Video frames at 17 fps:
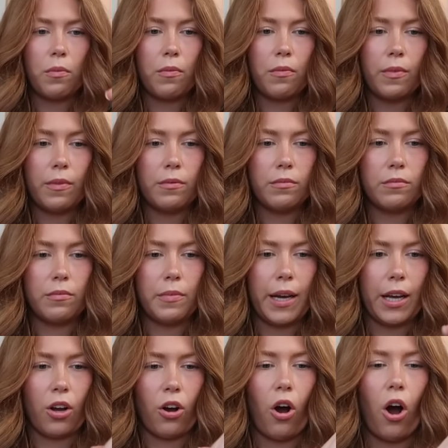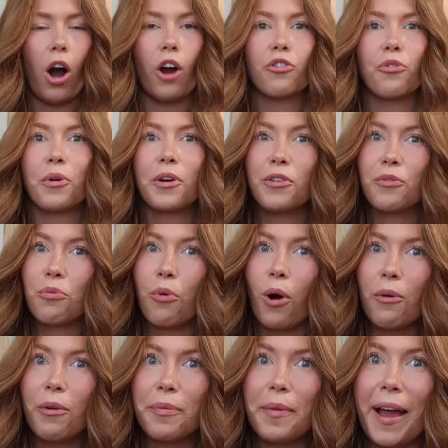oh my gosh, what is
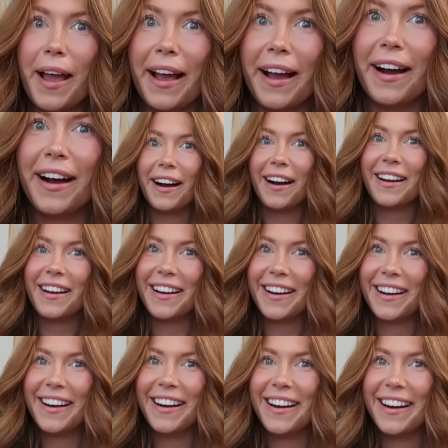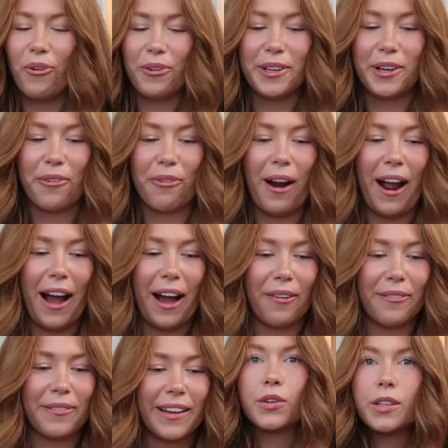wrong with me? Holy
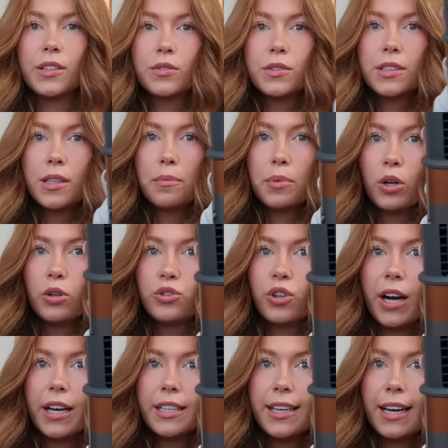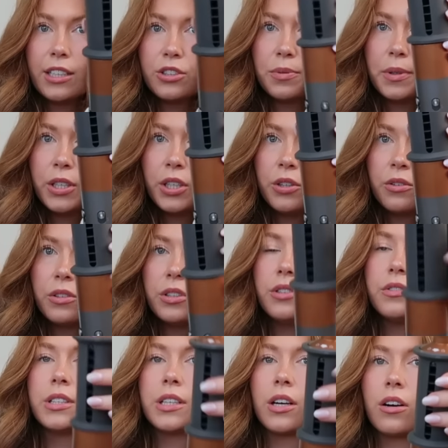crap. So this was the blow dry attachment you were
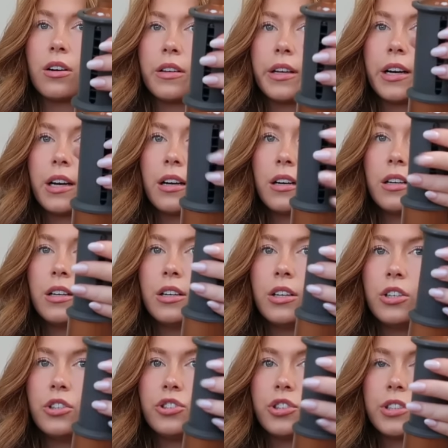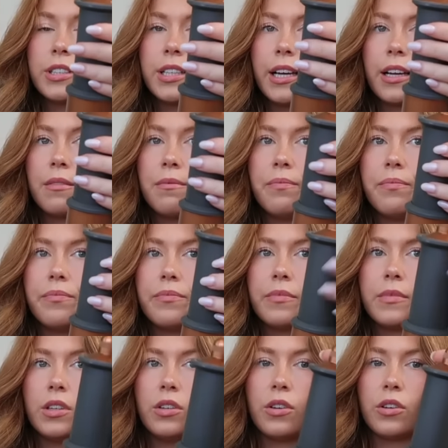using earlier. Just like,
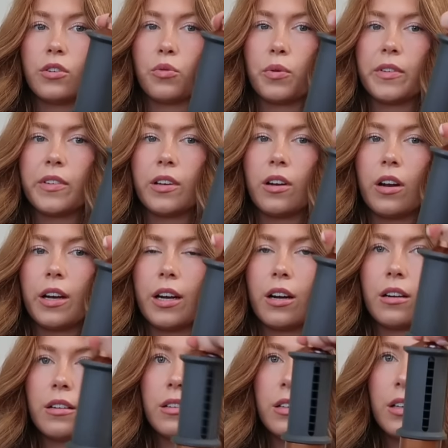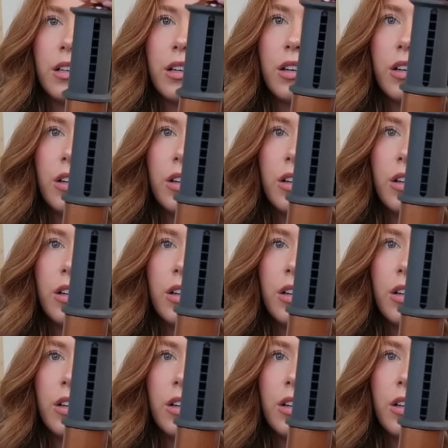you can twist it on here.